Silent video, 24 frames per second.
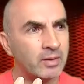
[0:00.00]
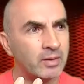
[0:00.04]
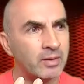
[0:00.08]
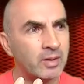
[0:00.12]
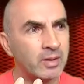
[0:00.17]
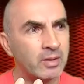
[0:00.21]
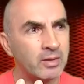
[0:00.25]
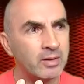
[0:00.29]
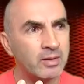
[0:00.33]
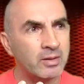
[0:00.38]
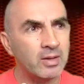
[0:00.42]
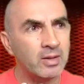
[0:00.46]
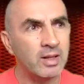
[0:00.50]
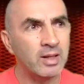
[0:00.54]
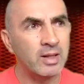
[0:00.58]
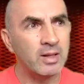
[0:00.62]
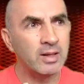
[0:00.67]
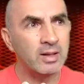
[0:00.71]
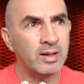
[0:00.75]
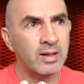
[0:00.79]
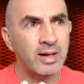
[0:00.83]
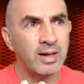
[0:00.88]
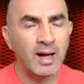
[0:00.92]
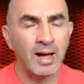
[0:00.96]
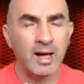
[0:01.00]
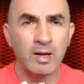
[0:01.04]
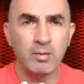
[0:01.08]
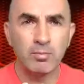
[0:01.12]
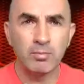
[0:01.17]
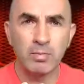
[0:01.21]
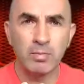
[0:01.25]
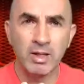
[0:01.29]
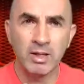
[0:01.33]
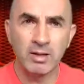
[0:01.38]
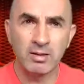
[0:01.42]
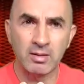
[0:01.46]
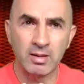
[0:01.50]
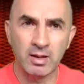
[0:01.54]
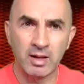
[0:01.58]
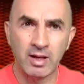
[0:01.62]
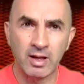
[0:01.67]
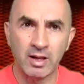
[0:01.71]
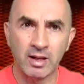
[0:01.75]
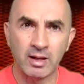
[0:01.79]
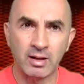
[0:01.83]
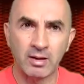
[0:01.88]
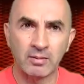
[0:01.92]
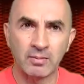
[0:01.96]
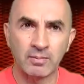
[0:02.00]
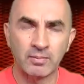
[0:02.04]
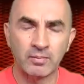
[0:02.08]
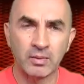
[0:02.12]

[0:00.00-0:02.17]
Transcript: thing can be there